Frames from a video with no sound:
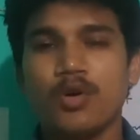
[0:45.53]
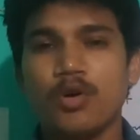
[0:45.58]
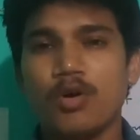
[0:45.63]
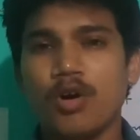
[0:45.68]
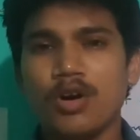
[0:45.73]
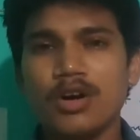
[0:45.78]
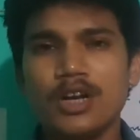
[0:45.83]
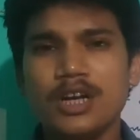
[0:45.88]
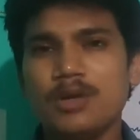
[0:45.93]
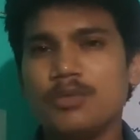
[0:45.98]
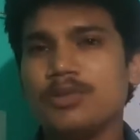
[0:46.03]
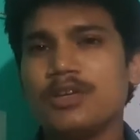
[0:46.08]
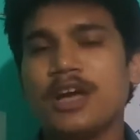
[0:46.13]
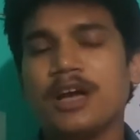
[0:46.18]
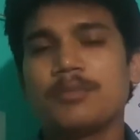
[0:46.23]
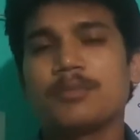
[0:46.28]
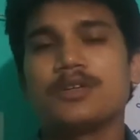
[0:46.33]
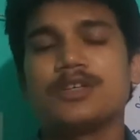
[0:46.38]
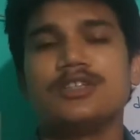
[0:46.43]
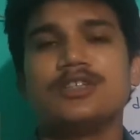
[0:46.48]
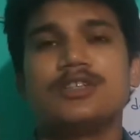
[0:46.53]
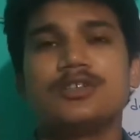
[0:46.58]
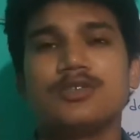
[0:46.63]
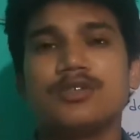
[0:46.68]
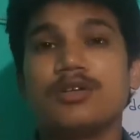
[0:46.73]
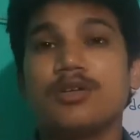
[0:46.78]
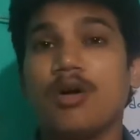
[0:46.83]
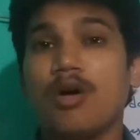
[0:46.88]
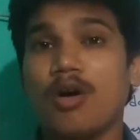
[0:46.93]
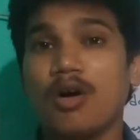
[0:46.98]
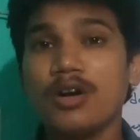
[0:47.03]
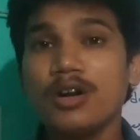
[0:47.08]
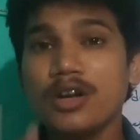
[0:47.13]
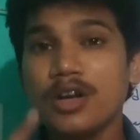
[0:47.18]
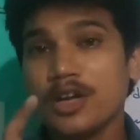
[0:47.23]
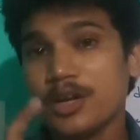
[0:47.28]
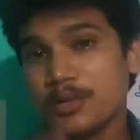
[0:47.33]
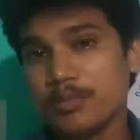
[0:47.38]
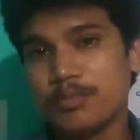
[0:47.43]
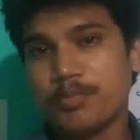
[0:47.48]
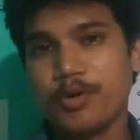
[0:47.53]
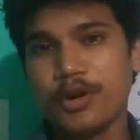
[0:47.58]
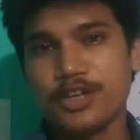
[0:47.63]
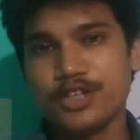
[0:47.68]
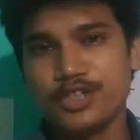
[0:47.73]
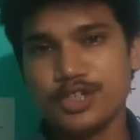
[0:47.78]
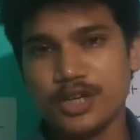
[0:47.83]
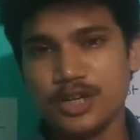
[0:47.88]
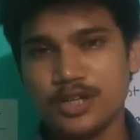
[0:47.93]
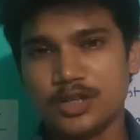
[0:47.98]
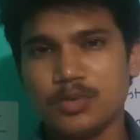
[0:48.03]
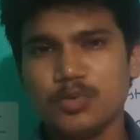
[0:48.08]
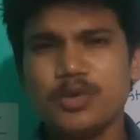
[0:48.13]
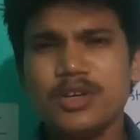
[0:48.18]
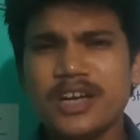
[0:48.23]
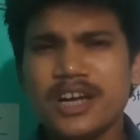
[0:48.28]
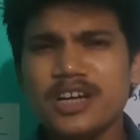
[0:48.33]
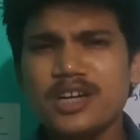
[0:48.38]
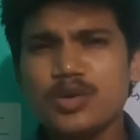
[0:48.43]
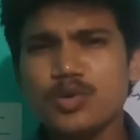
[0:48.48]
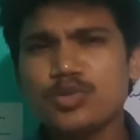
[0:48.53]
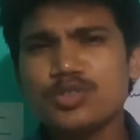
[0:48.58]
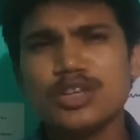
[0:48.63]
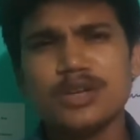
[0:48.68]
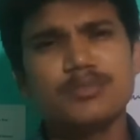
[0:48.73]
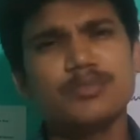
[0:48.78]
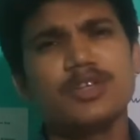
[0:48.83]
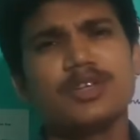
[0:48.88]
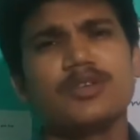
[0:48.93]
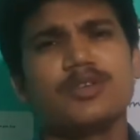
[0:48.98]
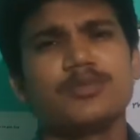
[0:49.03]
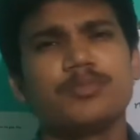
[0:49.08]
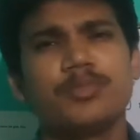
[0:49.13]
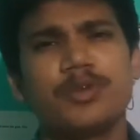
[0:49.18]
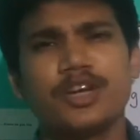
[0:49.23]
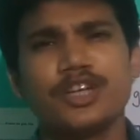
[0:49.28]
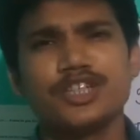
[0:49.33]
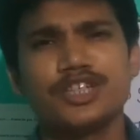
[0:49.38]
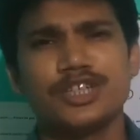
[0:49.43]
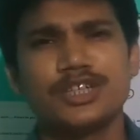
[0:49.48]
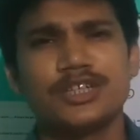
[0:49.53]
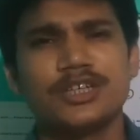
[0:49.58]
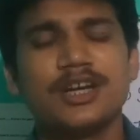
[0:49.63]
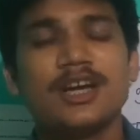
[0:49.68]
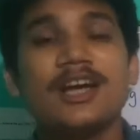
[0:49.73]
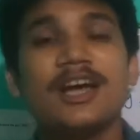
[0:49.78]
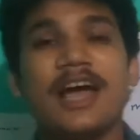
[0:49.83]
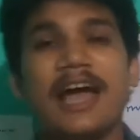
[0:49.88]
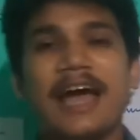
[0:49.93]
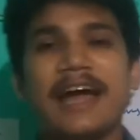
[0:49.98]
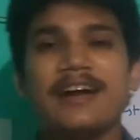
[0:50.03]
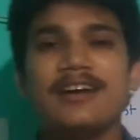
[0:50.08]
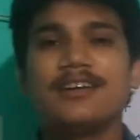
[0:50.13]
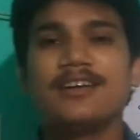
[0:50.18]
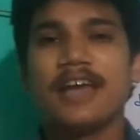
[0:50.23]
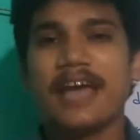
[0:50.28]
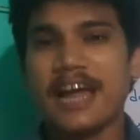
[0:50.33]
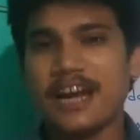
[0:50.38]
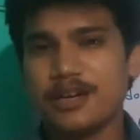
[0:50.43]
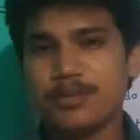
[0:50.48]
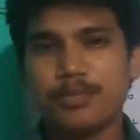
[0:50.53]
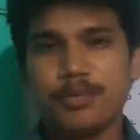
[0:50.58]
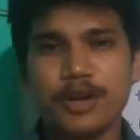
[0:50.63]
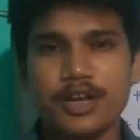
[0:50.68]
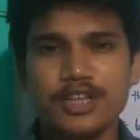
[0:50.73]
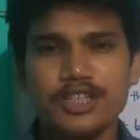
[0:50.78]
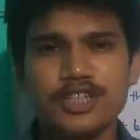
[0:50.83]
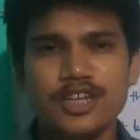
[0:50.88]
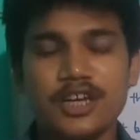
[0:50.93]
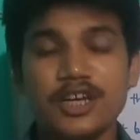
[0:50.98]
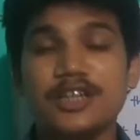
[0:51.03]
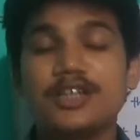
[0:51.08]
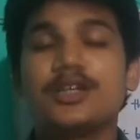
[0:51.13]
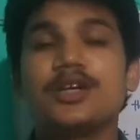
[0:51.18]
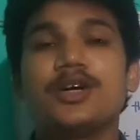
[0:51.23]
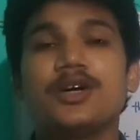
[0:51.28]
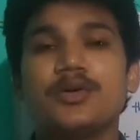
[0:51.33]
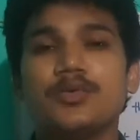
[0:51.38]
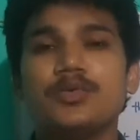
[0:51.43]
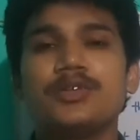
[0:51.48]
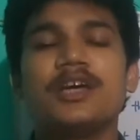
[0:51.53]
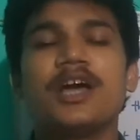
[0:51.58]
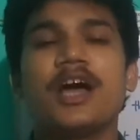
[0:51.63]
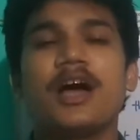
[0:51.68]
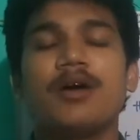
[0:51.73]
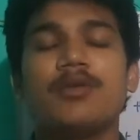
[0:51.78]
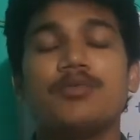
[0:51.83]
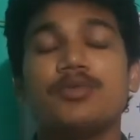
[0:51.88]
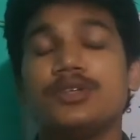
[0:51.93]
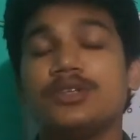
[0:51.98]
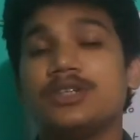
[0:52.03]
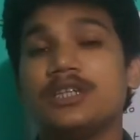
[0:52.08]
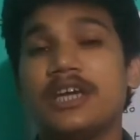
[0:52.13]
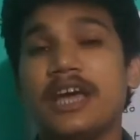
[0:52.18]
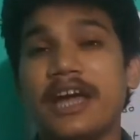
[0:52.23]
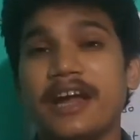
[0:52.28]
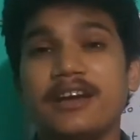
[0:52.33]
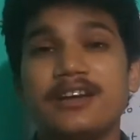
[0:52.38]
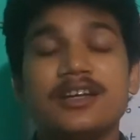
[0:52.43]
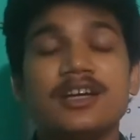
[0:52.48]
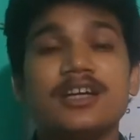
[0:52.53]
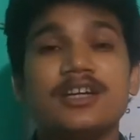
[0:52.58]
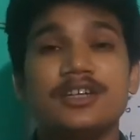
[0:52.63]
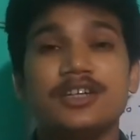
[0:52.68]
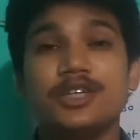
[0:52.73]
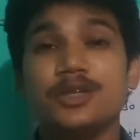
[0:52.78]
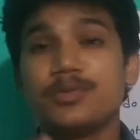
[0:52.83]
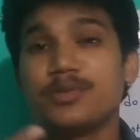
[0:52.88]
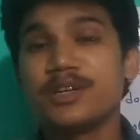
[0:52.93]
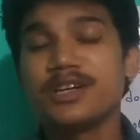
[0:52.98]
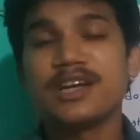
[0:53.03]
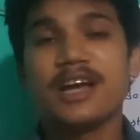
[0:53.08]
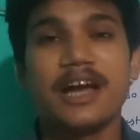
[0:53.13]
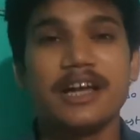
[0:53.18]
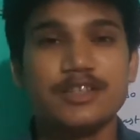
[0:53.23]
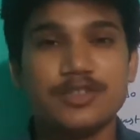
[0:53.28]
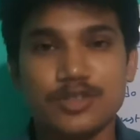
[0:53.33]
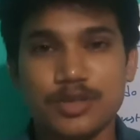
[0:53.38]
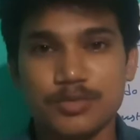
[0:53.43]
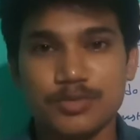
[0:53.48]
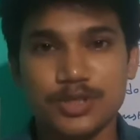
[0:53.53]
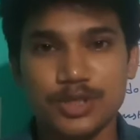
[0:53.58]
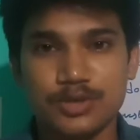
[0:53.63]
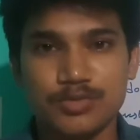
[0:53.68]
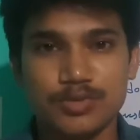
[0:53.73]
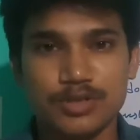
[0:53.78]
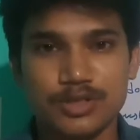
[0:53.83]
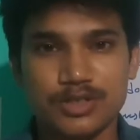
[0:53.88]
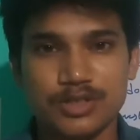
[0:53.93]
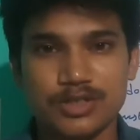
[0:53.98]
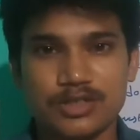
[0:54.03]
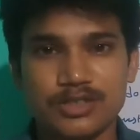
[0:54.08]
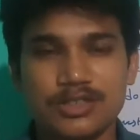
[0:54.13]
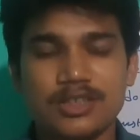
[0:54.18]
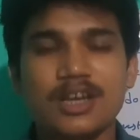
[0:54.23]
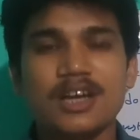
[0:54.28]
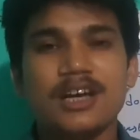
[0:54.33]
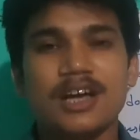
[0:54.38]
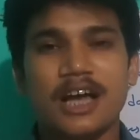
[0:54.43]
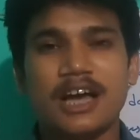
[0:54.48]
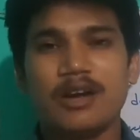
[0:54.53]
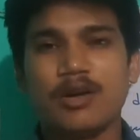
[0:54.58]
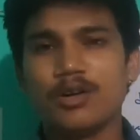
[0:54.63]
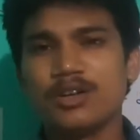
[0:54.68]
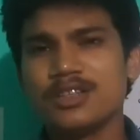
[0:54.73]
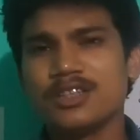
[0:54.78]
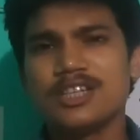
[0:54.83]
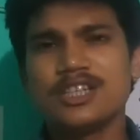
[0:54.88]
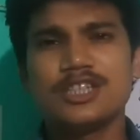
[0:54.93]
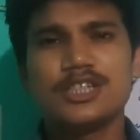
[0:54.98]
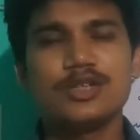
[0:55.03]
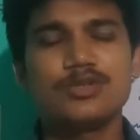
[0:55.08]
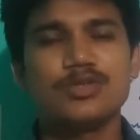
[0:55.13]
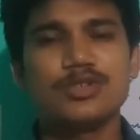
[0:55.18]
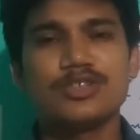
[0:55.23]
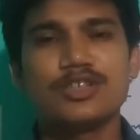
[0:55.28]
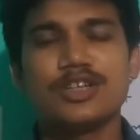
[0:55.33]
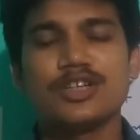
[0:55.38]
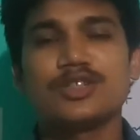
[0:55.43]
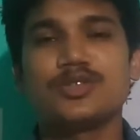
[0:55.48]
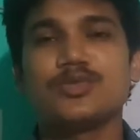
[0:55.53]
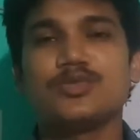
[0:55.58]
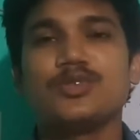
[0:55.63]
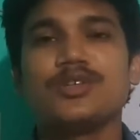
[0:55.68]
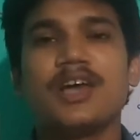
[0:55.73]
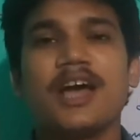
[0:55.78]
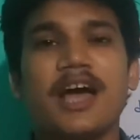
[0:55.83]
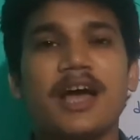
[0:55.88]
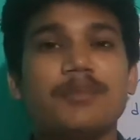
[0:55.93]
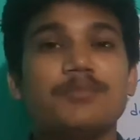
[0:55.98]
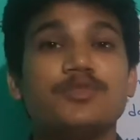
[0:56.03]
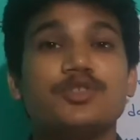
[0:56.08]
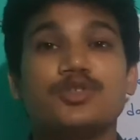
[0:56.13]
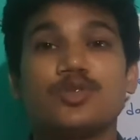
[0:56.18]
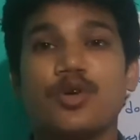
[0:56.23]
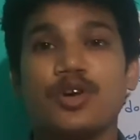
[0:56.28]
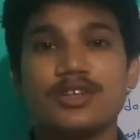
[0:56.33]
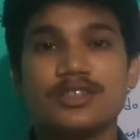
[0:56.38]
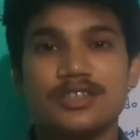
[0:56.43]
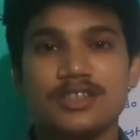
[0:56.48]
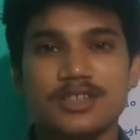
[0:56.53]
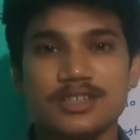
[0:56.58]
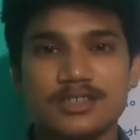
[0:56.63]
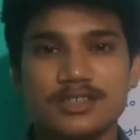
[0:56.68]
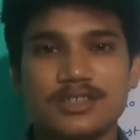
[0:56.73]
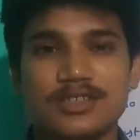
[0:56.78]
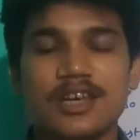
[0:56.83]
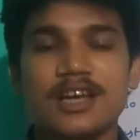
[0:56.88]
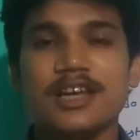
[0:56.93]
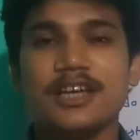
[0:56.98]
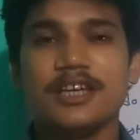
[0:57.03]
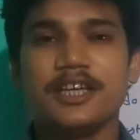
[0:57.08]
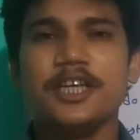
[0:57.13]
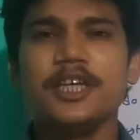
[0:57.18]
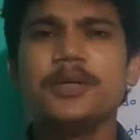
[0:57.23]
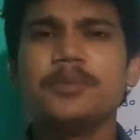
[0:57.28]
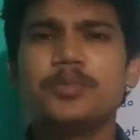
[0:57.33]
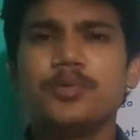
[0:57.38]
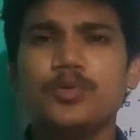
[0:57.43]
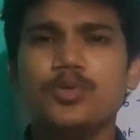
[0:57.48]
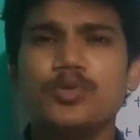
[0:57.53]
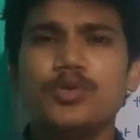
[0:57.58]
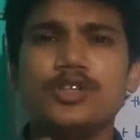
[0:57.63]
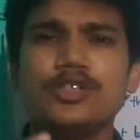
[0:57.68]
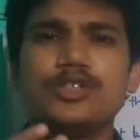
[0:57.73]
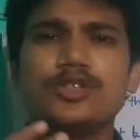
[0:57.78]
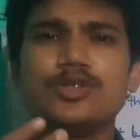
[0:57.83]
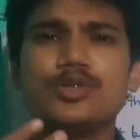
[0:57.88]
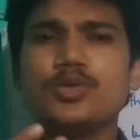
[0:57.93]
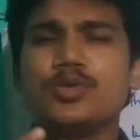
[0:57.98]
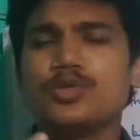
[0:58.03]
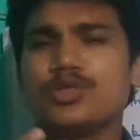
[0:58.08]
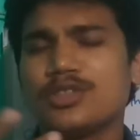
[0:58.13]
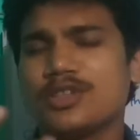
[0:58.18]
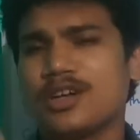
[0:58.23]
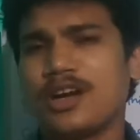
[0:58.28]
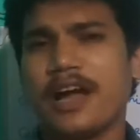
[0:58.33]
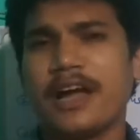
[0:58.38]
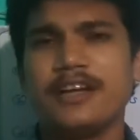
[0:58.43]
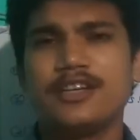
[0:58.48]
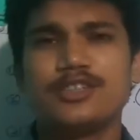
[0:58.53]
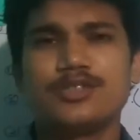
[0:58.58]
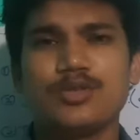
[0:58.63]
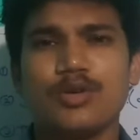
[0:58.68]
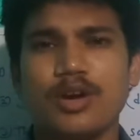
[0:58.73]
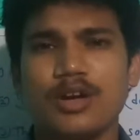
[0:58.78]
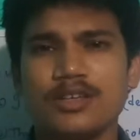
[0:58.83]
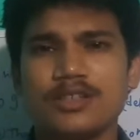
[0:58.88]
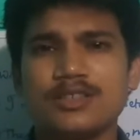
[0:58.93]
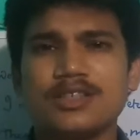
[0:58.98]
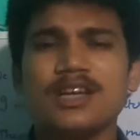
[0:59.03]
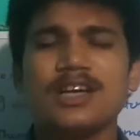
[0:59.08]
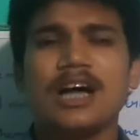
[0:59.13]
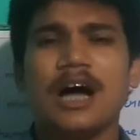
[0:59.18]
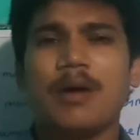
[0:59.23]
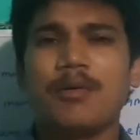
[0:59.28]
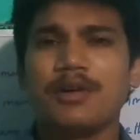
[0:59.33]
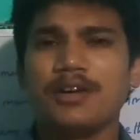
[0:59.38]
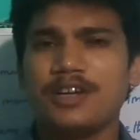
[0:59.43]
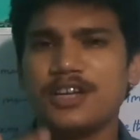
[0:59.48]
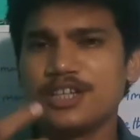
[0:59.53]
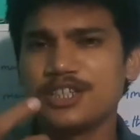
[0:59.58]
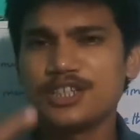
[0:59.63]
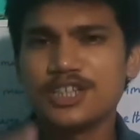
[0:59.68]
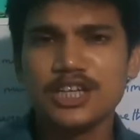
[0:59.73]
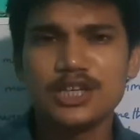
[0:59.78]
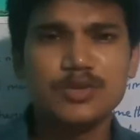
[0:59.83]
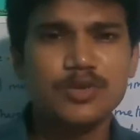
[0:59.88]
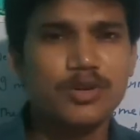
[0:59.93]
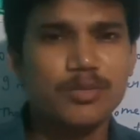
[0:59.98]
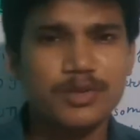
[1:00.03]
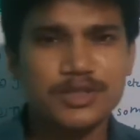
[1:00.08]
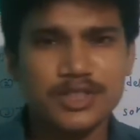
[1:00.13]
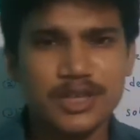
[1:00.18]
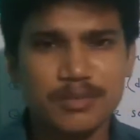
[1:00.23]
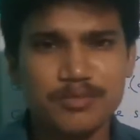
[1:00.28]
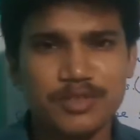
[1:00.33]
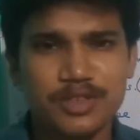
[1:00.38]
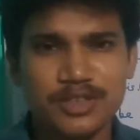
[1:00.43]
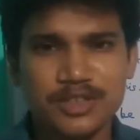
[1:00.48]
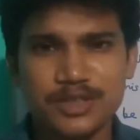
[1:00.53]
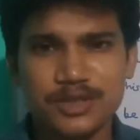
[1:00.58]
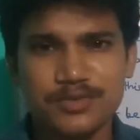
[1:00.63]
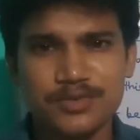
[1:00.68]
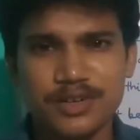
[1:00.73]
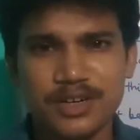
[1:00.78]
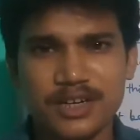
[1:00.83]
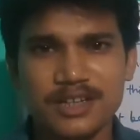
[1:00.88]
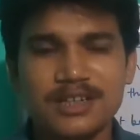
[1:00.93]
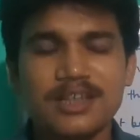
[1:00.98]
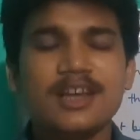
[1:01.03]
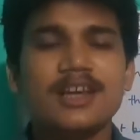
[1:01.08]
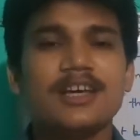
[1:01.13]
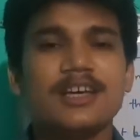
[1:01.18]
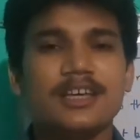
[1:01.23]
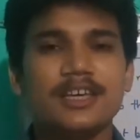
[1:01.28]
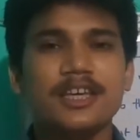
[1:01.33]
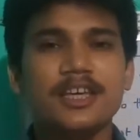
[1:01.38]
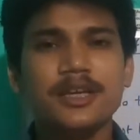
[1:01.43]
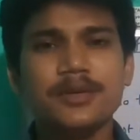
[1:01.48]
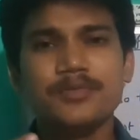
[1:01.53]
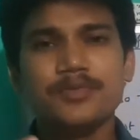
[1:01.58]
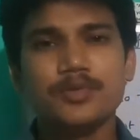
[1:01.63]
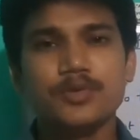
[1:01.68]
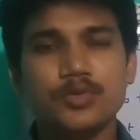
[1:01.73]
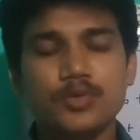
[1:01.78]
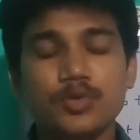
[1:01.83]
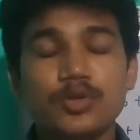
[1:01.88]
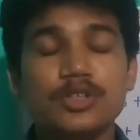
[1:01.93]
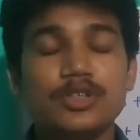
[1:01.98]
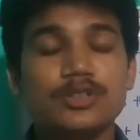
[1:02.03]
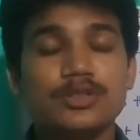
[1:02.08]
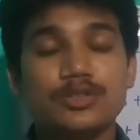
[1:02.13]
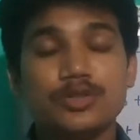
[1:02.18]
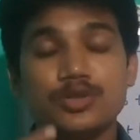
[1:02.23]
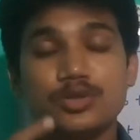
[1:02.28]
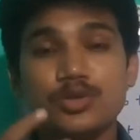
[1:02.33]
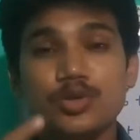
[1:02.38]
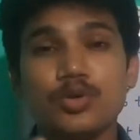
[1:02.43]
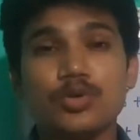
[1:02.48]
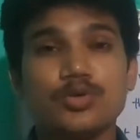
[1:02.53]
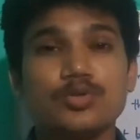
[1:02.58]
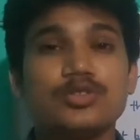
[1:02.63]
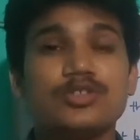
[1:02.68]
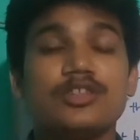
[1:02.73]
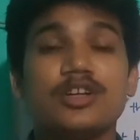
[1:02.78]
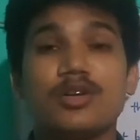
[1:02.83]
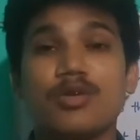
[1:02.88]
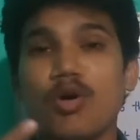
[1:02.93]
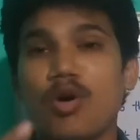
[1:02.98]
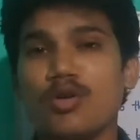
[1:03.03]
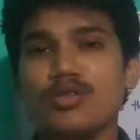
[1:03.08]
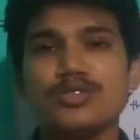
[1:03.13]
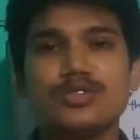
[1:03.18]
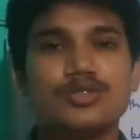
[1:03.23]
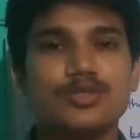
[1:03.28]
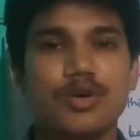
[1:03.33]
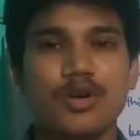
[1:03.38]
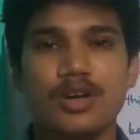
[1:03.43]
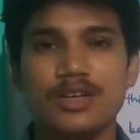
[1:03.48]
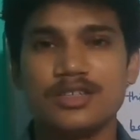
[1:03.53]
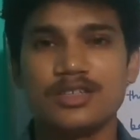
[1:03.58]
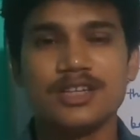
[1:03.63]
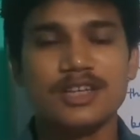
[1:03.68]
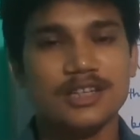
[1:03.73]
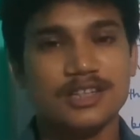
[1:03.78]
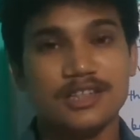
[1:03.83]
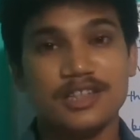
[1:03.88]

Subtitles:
Only we have control on present. We can do something on present, and at present we get different kinds of situations, and on that situations we have choices. If we choose the right choice, our destiny will be something different. If we choose the wrong choice,